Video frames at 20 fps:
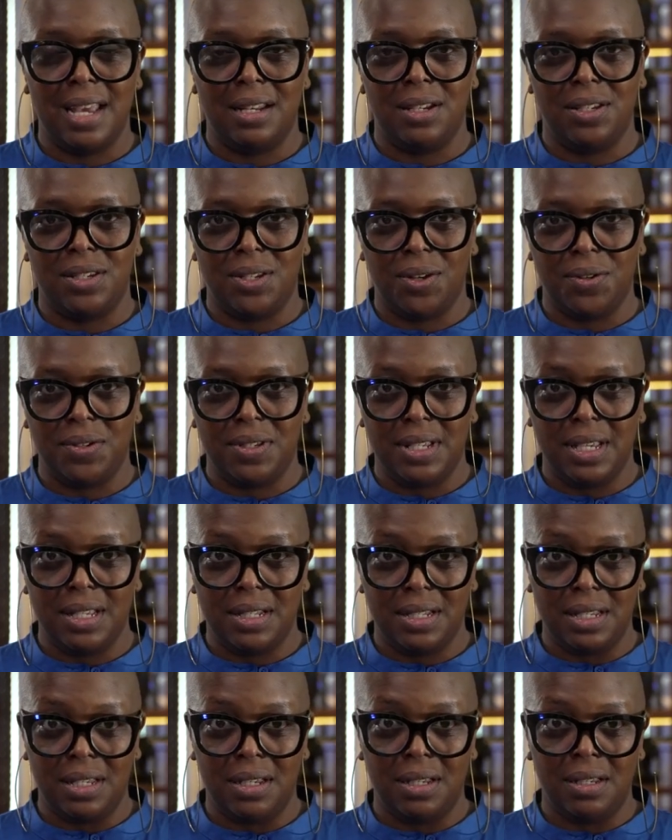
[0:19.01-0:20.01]
and
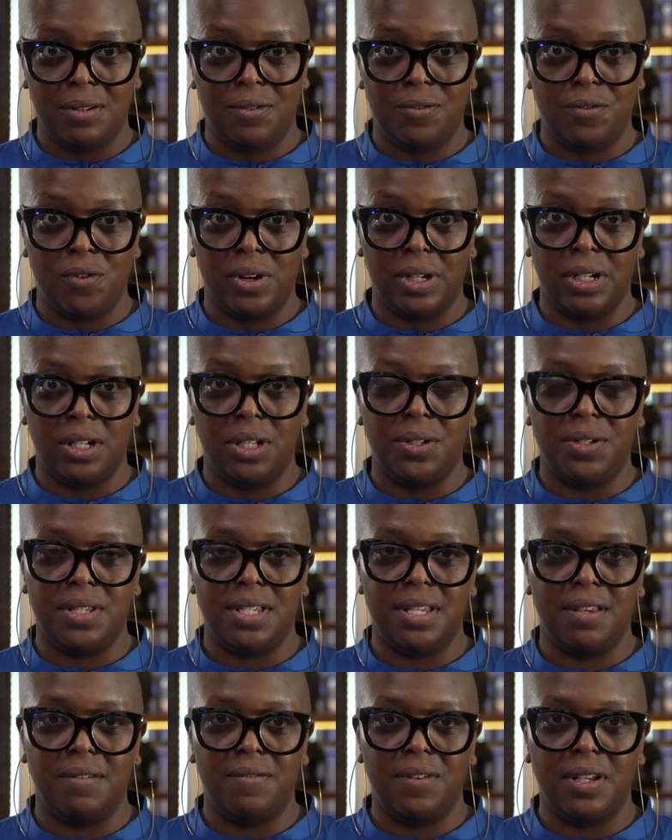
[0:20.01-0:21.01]
Associate Dean for
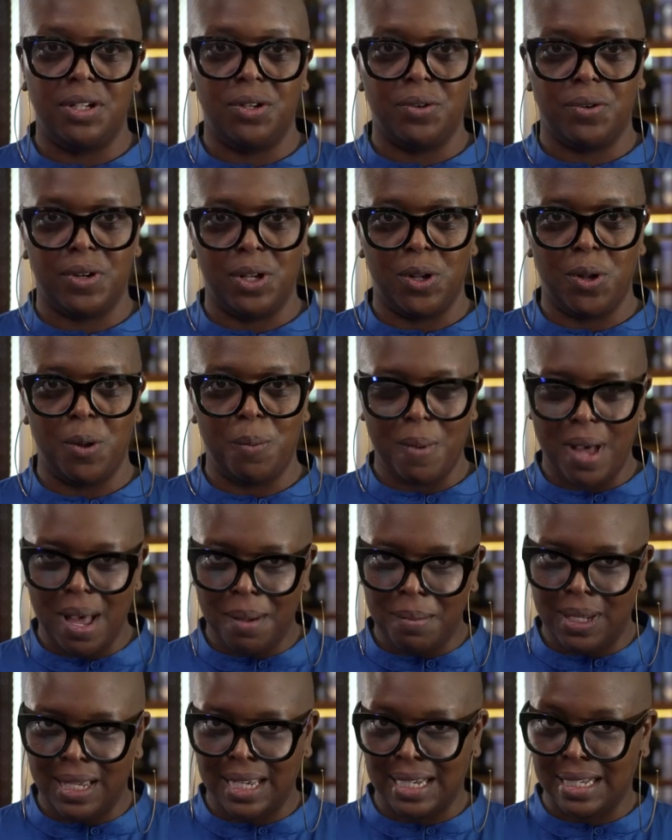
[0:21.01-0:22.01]
Inclusive and Critical
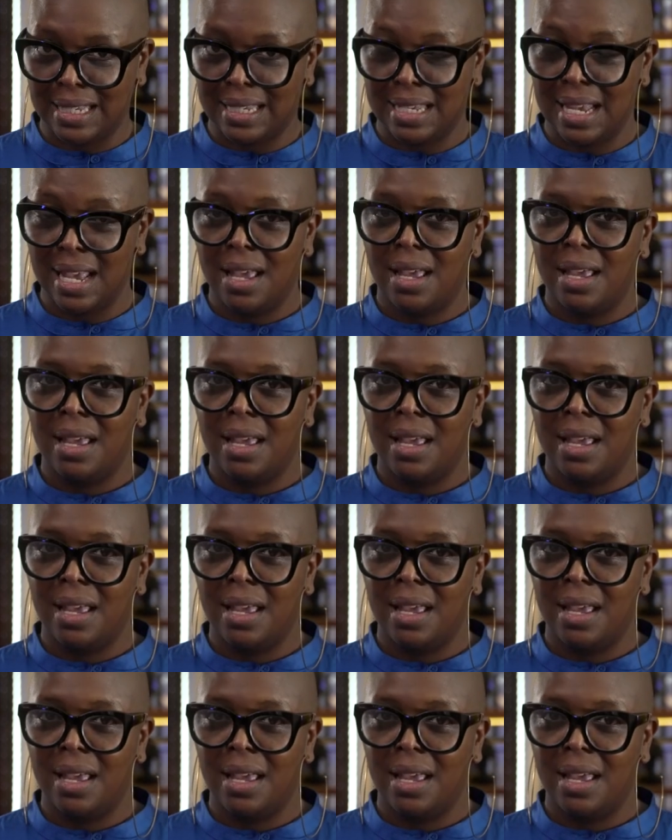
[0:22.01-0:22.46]
Publics